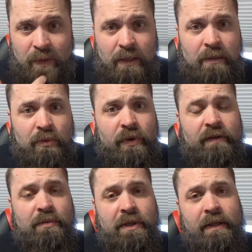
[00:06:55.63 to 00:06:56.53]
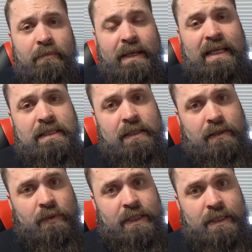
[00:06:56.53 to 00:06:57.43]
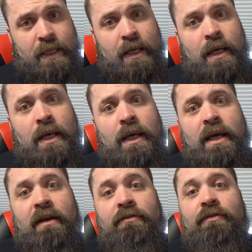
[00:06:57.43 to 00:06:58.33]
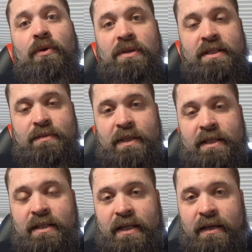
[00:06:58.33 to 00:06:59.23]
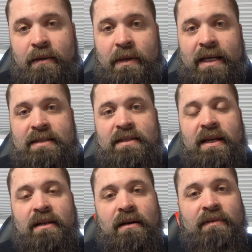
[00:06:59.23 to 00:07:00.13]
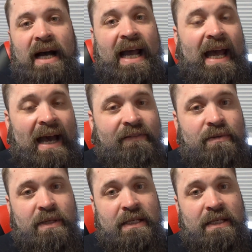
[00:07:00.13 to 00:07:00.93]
the point of putting the bands on was it forces me to get in a mind state of I have to be